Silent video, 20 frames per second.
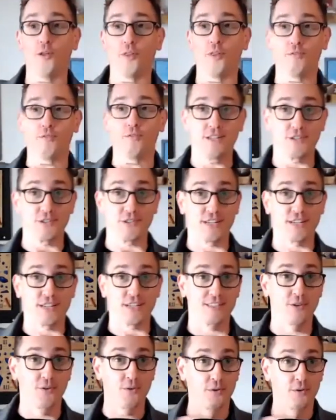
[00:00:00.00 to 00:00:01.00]
the feature
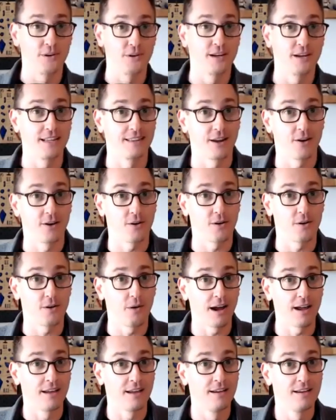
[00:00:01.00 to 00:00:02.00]
sets in order to get that R O I.